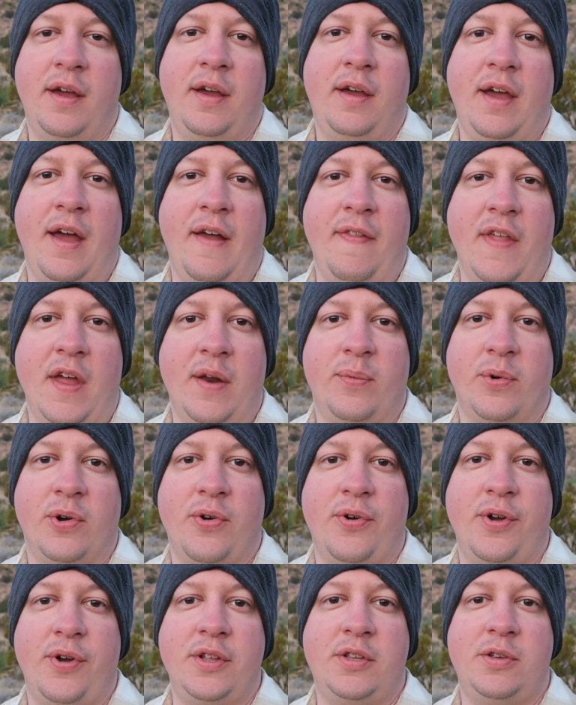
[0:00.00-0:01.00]
and then we're
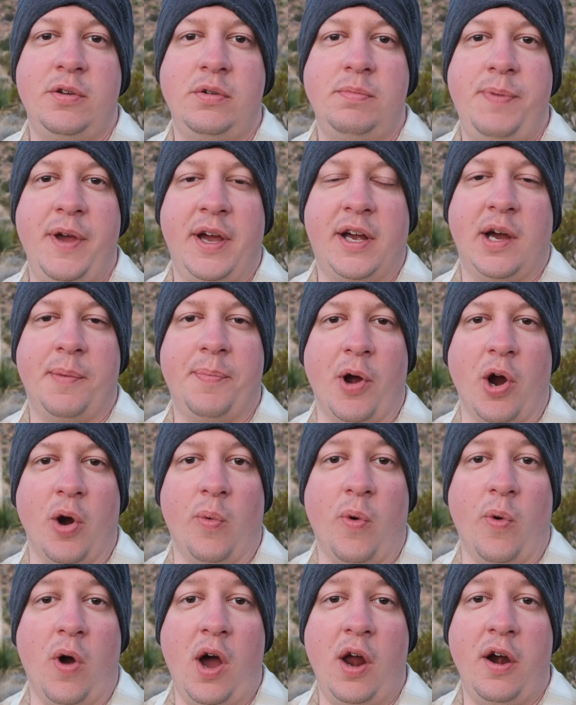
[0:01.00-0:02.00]
going to pick up our
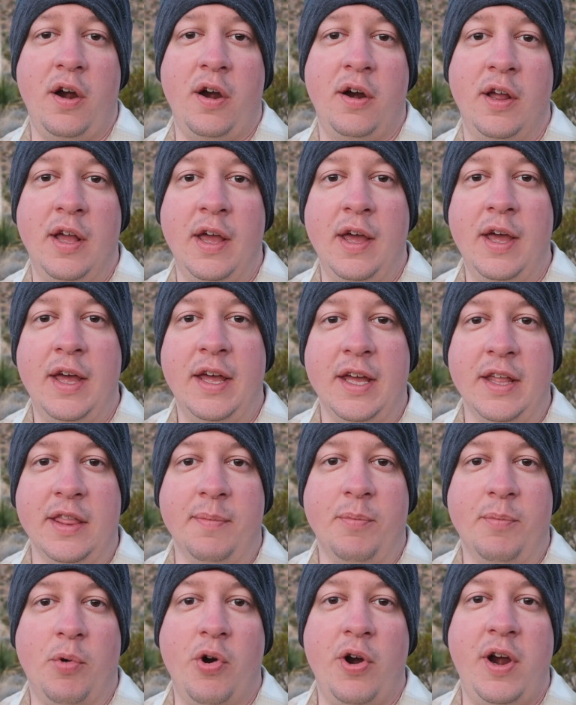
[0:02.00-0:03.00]
water in
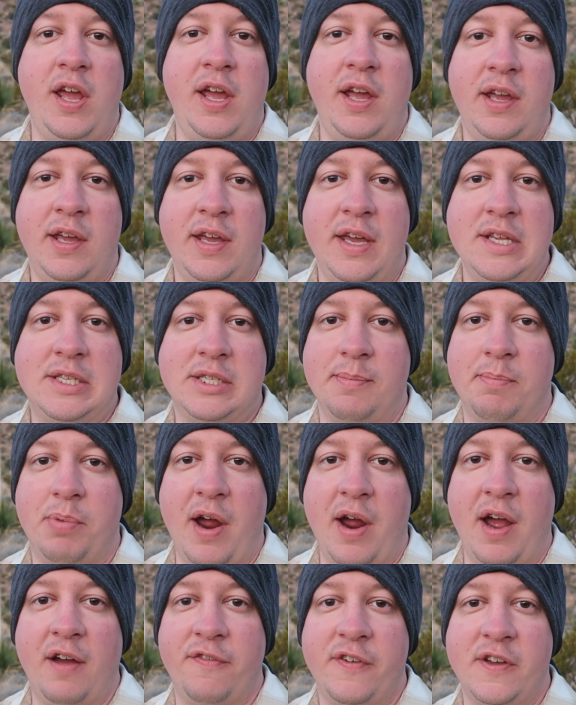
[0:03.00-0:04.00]
the morning, eat some
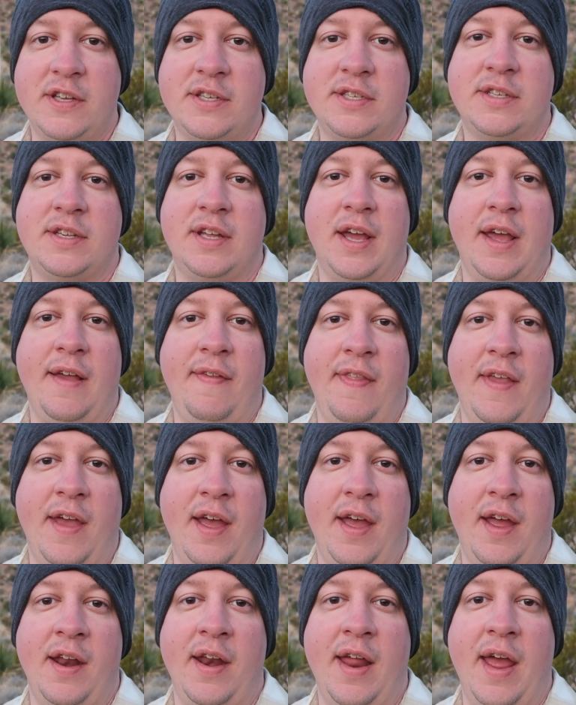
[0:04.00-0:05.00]
breakfast, and
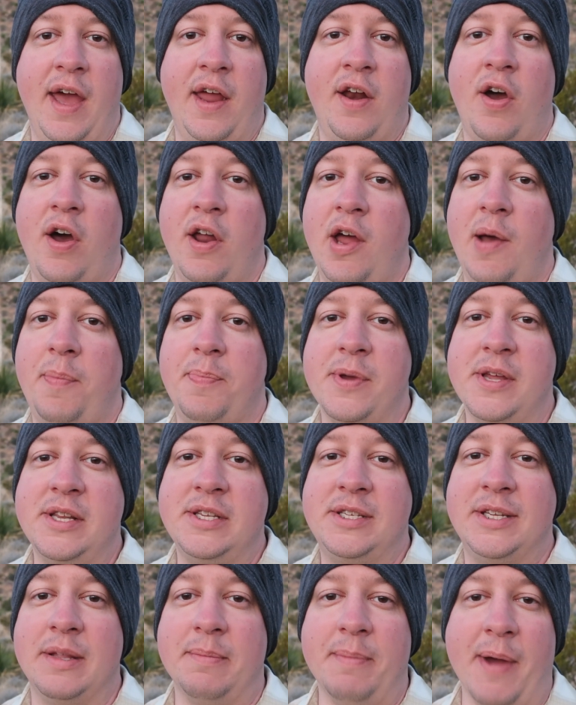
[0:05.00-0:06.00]
then head on up
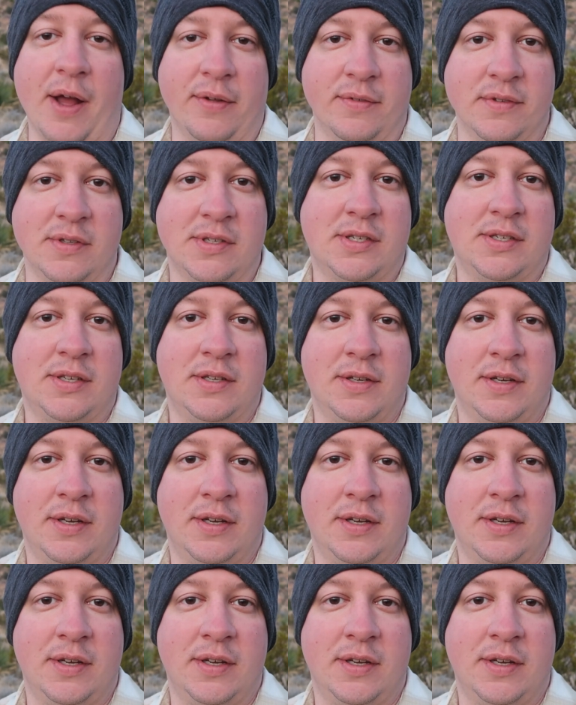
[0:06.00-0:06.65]
into the mountains.